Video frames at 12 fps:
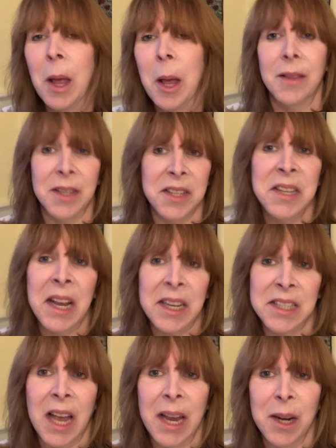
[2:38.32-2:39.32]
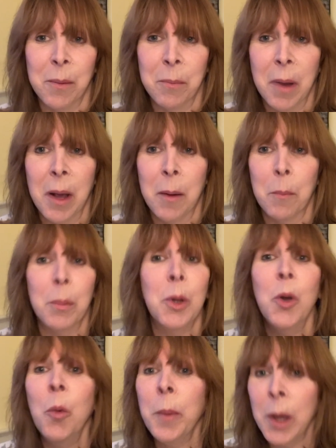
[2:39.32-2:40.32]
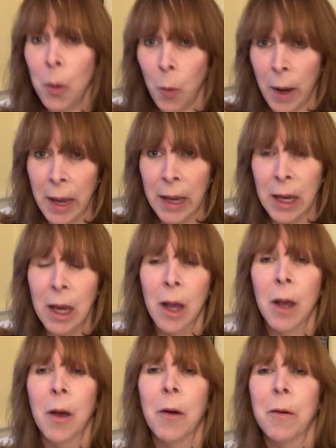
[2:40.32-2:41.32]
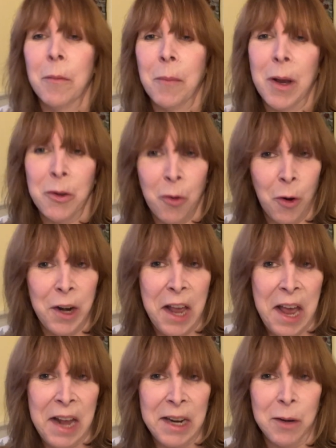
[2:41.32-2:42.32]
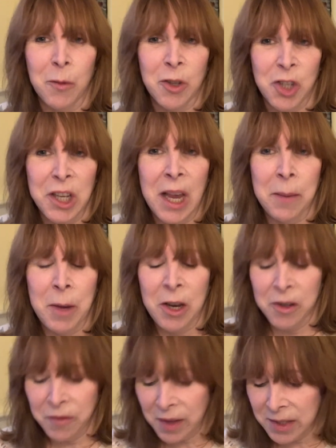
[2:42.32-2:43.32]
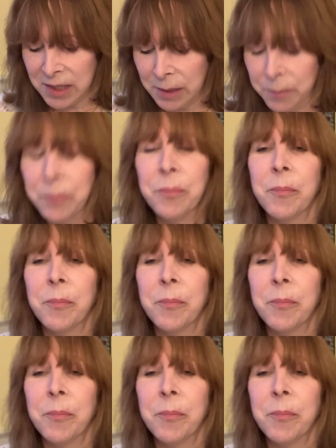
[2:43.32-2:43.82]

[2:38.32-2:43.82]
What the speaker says: This next item blew me away. My daughter had it when she came here to visit.